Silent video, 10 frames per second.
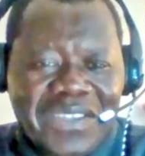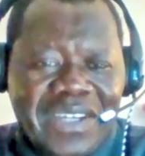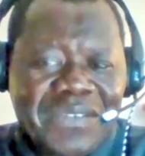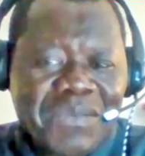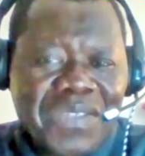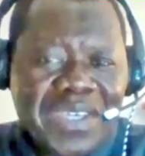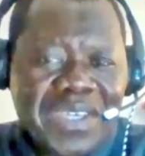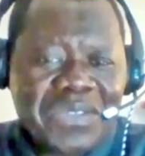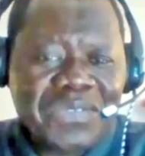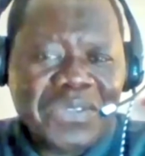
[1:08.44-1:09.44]
Thank you
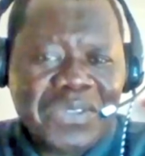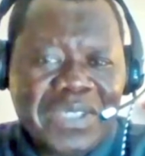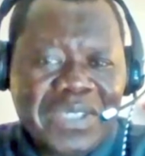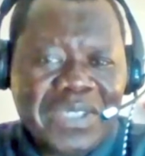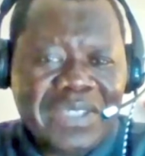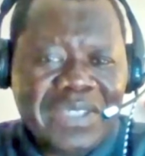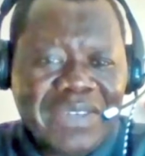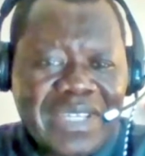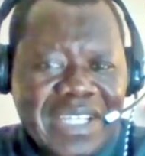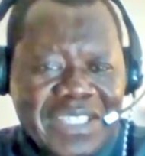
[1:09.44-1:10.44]
for inviting
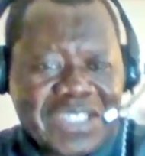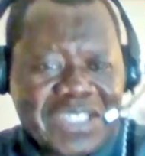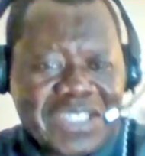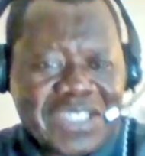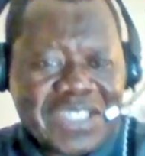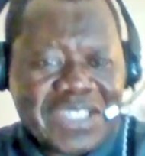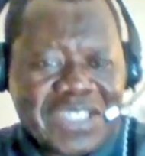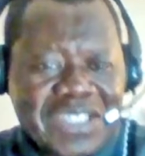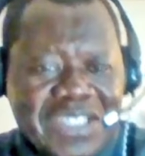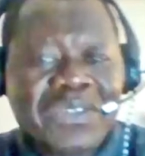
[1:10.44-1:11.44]
us to this interview.
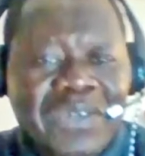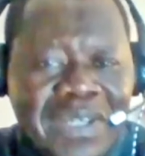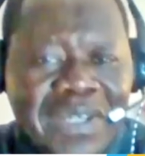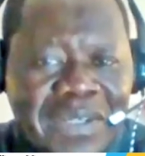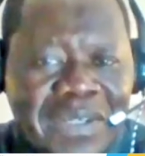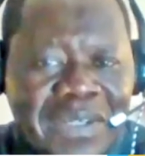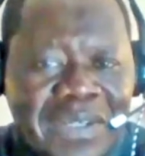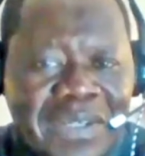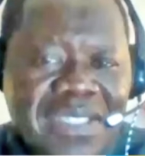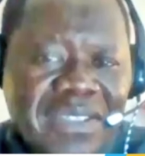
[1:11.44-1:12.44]
My
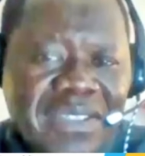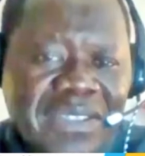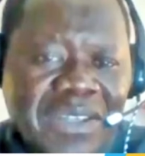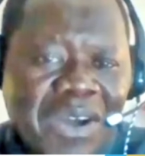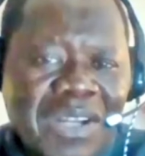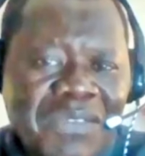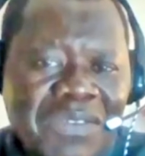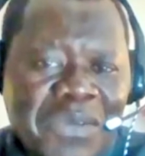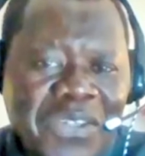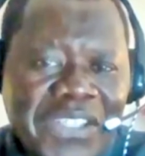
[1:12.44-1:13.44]
name is Oliver
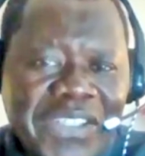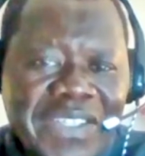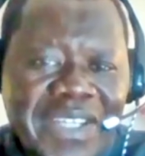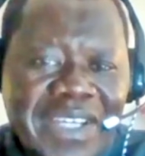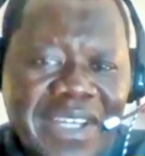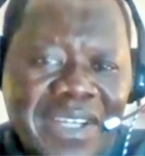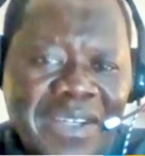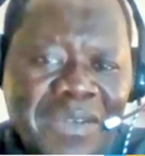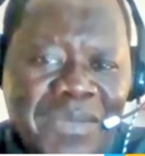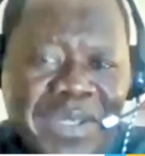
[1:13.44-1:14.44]
Mogga. I'm
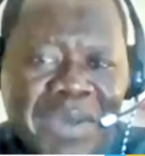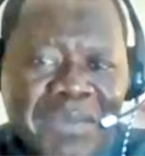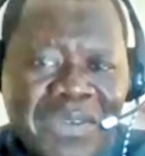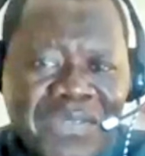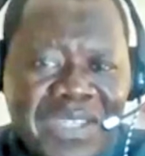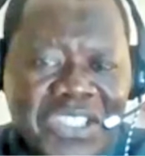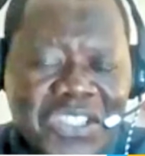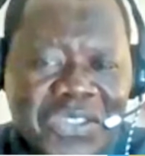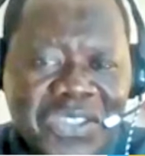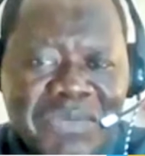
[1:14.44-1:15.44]
a member of the Kuku
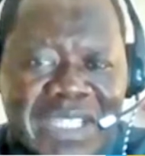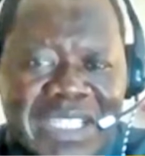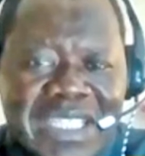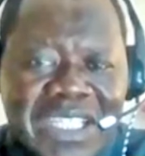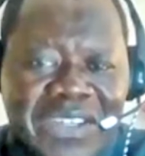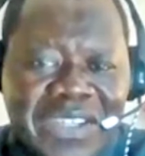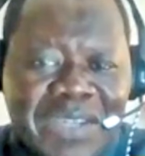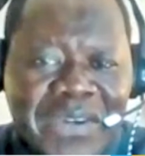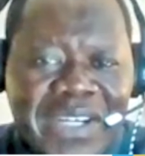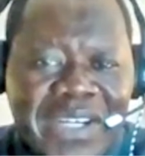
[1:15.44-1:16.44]
community in North
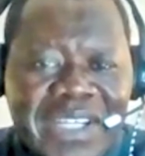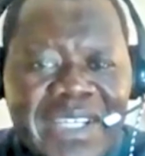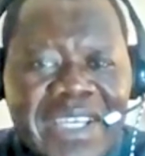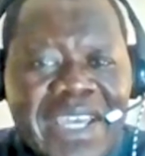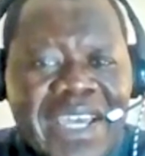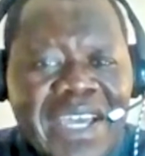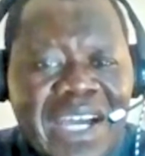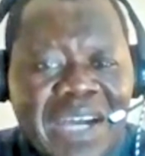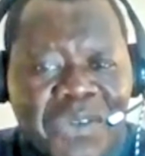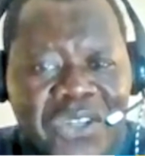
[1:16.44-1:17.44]
America.
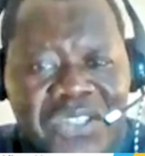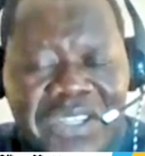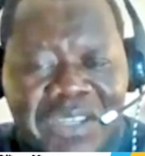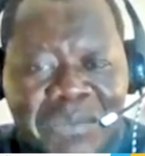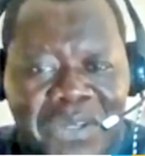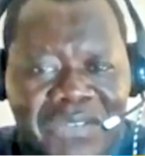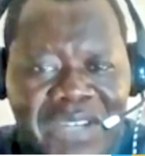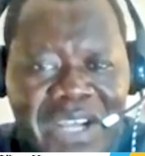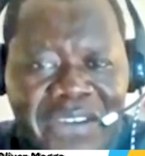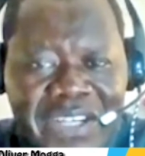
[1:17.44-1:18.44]
I'm also in the board of
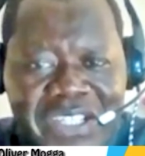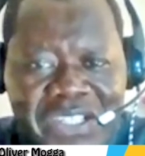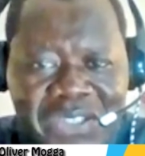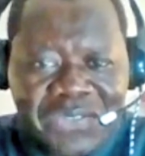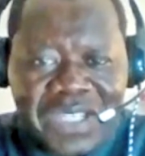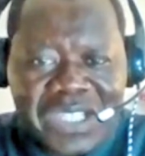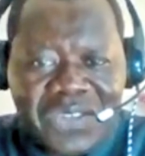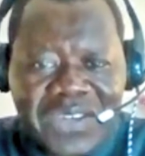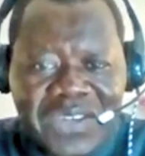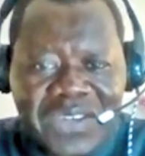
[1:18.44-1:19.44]
directors of this
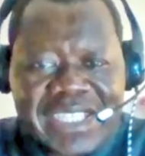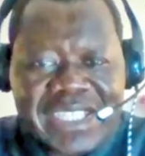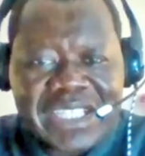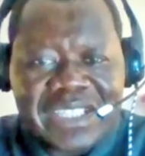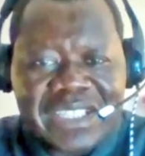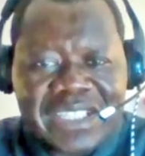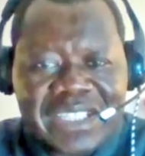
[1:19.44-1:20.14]
organization.